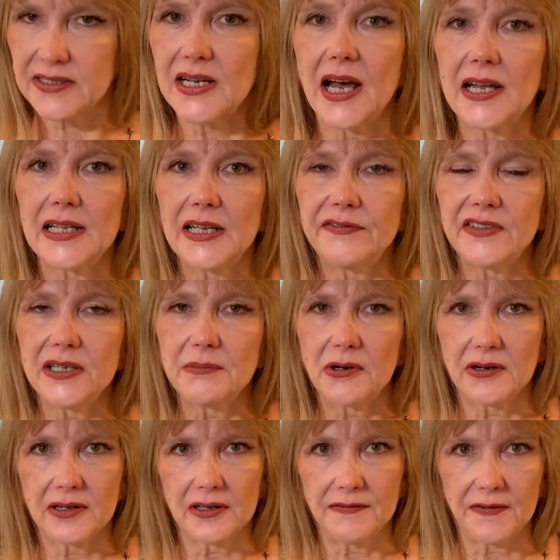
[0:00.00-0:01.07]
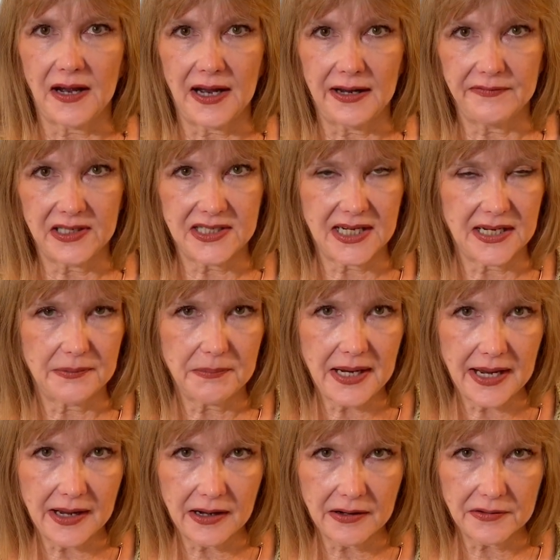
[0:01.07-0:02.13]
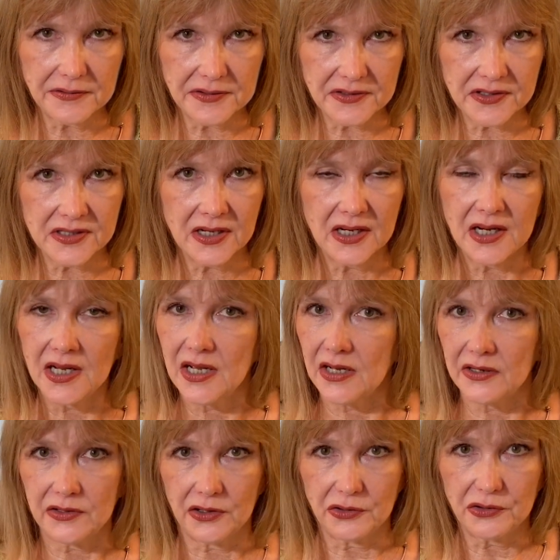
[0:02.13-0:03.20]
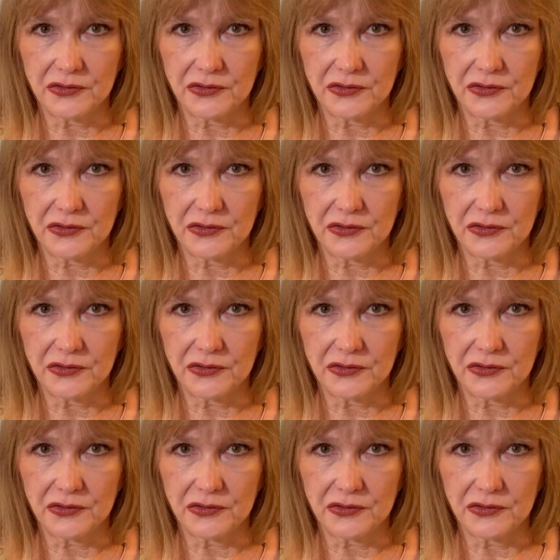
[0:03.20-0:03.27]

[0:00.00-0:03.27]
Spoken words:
not lifting more than 5 to 10 pounds, no